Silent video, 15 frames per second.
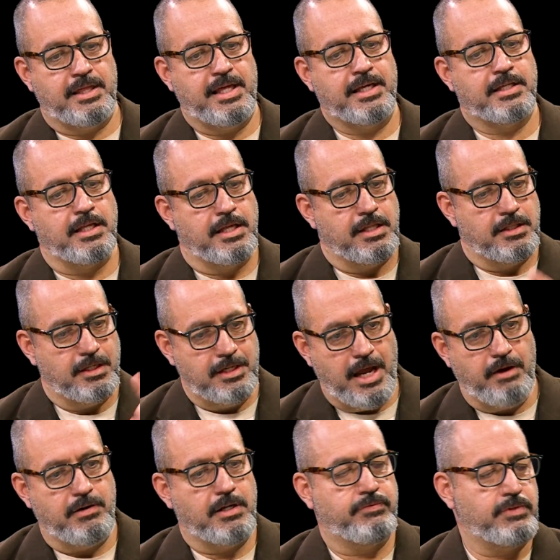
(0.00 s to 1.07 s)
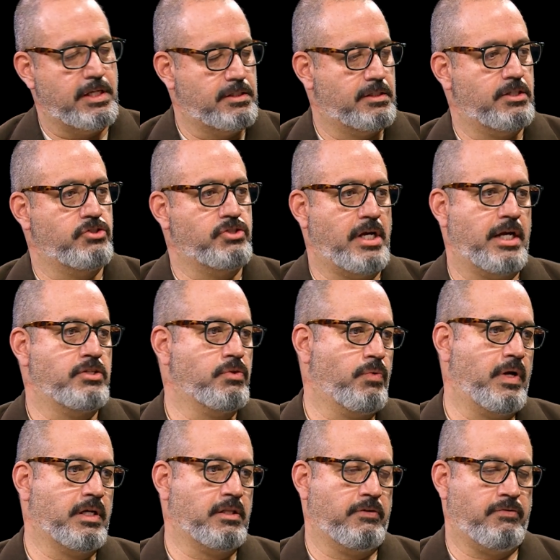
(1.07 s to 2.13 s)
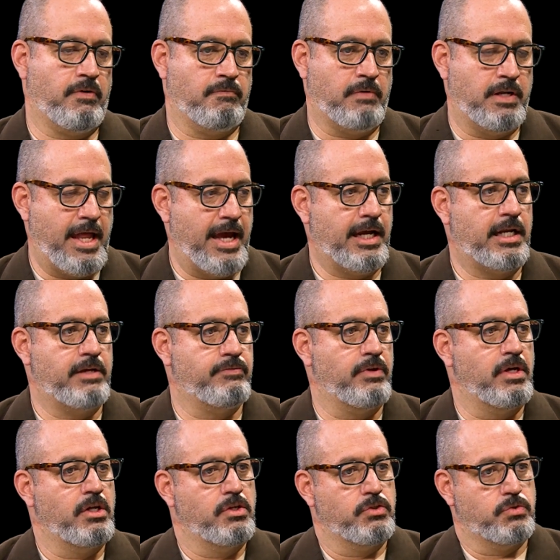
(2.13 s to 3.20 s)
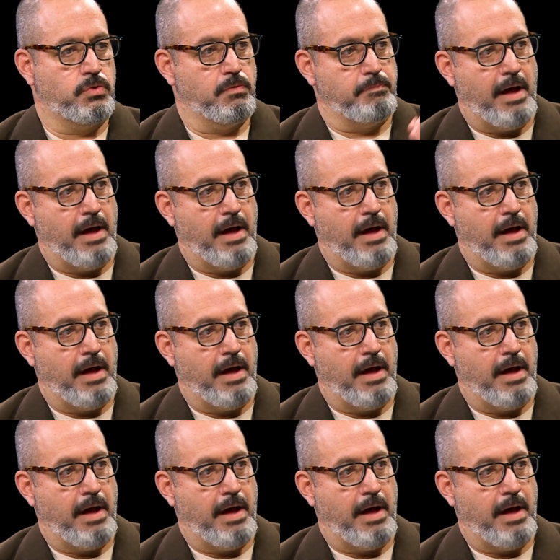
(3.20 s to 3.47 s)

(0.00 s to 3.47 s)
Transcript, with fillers: think the narrative needs to change quickly from a negative to a